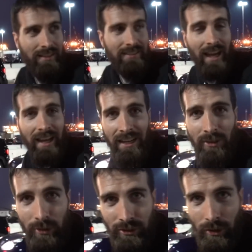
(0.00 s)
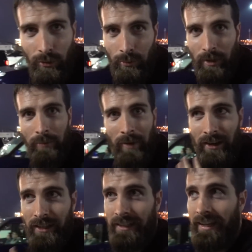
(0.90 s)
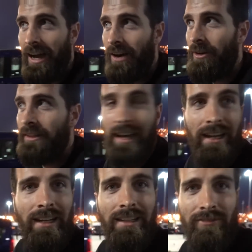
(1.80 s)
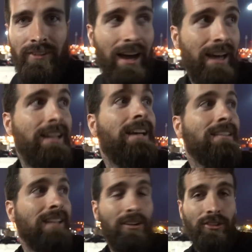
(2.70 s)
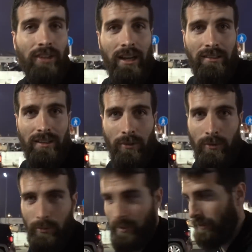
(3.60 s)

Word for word: Sara and Luce will be embarking now, and then uh, the van uh, Second Chance will be